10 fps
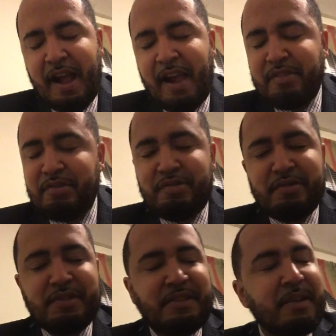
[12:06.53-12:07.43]
I know you
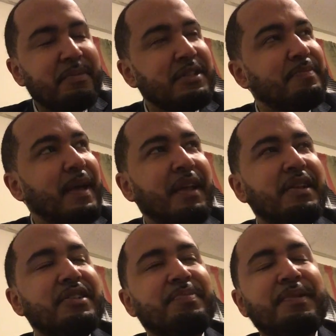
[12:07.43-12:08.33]
don't understand my
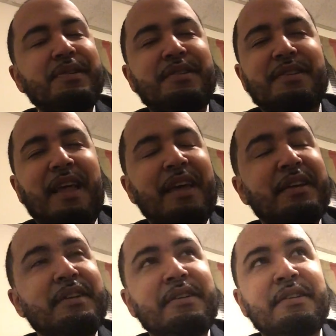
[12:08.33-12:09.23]
Spanish, but it's
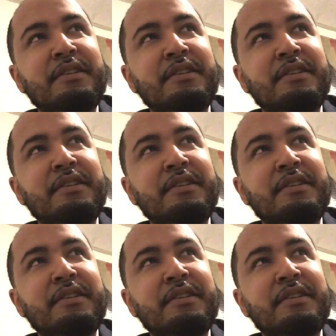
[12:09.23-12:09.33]
like